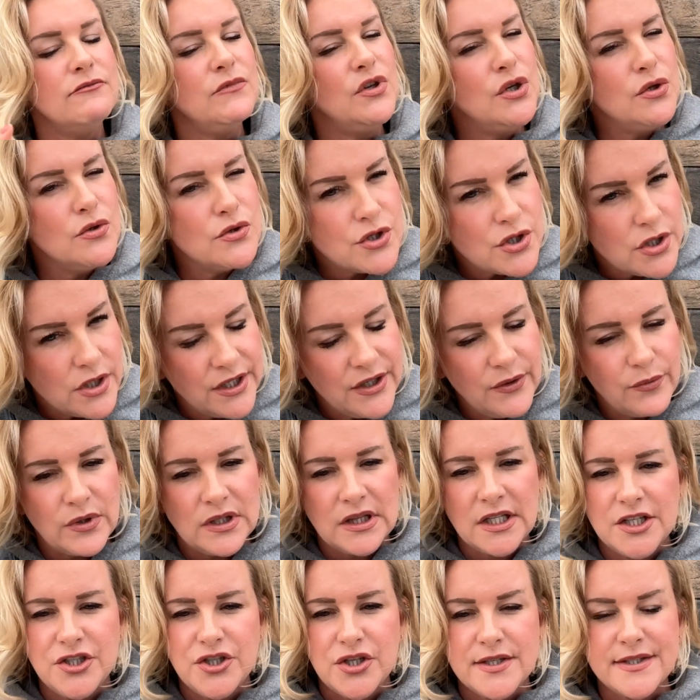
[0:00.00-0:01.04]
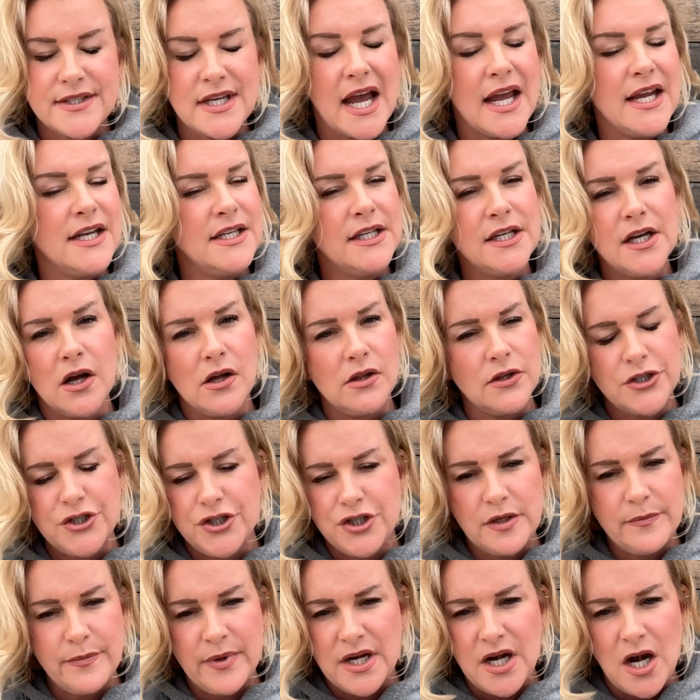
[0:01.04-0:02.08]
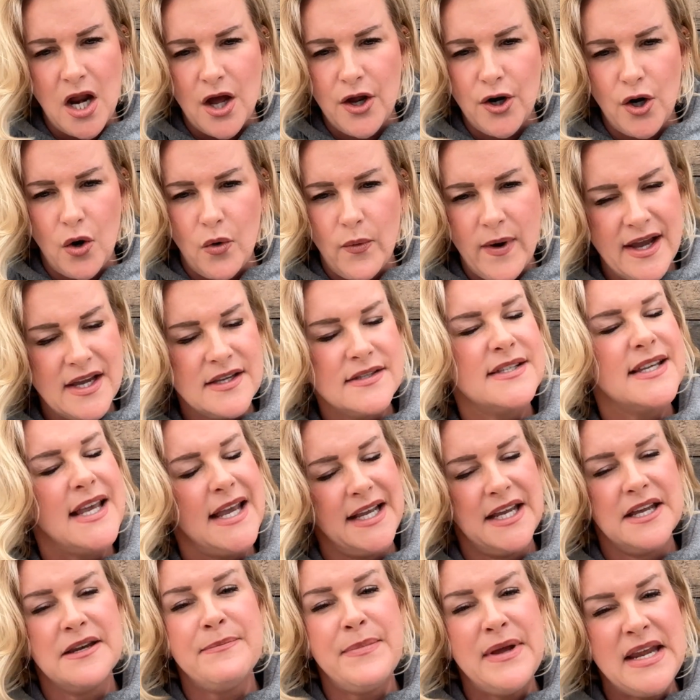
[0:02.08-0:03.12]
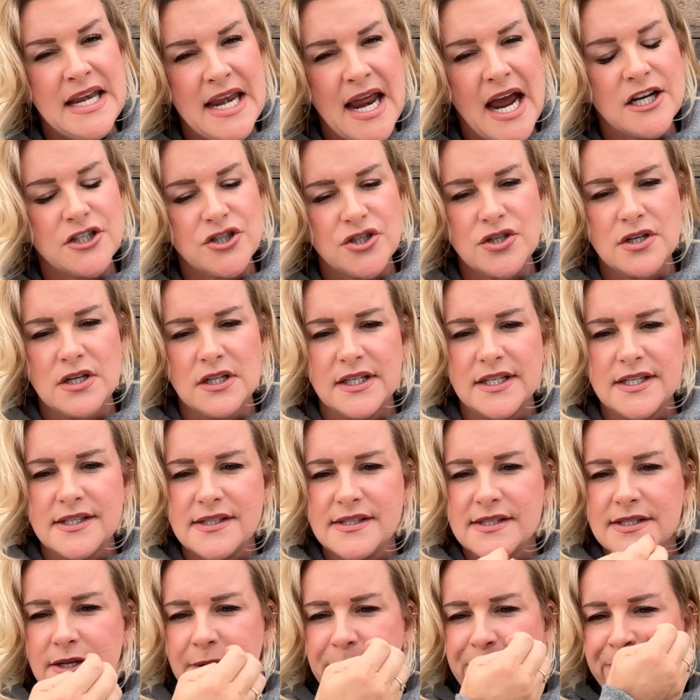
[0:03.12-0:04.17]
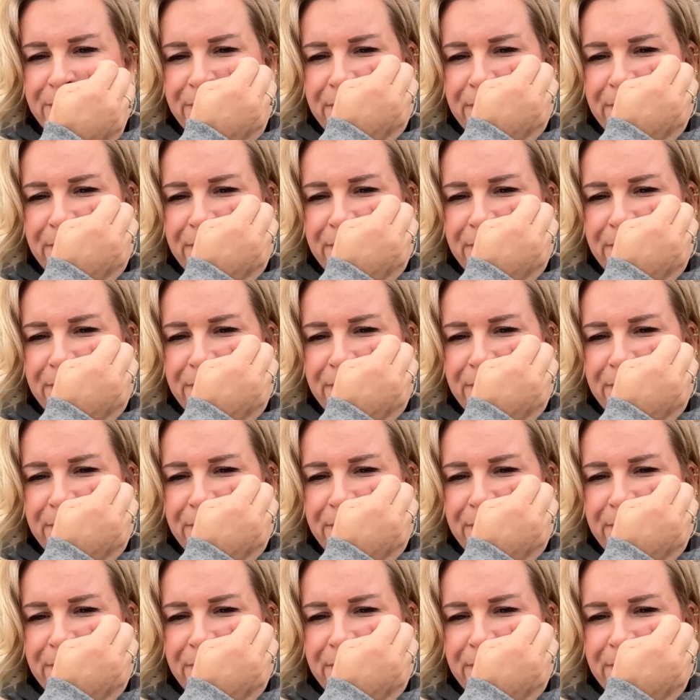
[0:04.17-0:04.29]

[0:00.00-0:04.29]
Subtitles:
usually religious ideology, but not always. It can be nationalist.